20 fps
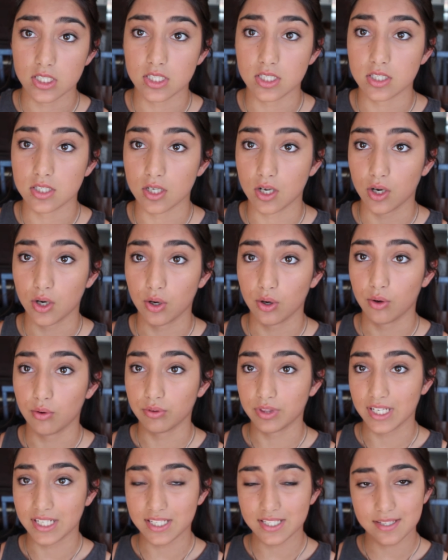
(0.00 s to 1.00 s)

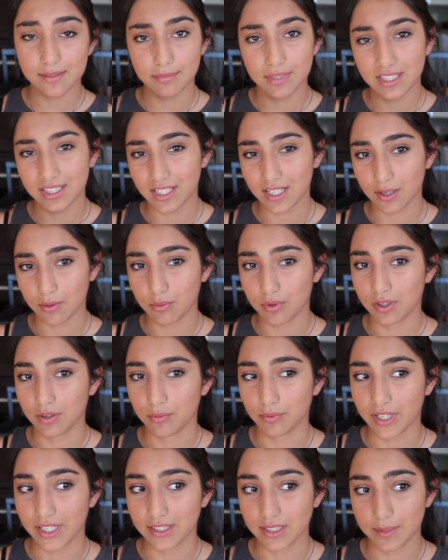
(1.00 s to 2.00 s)
So that doesn't mean that I wore
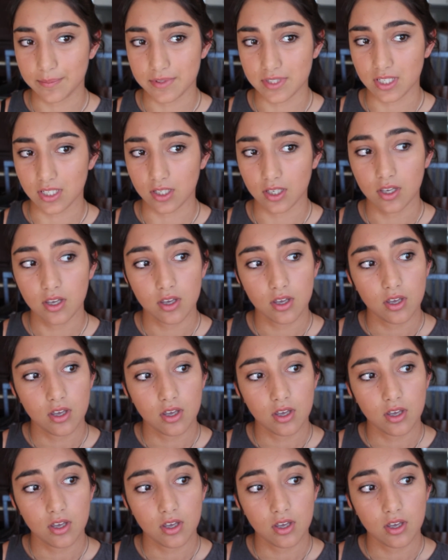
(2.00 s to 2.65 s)
red lipstick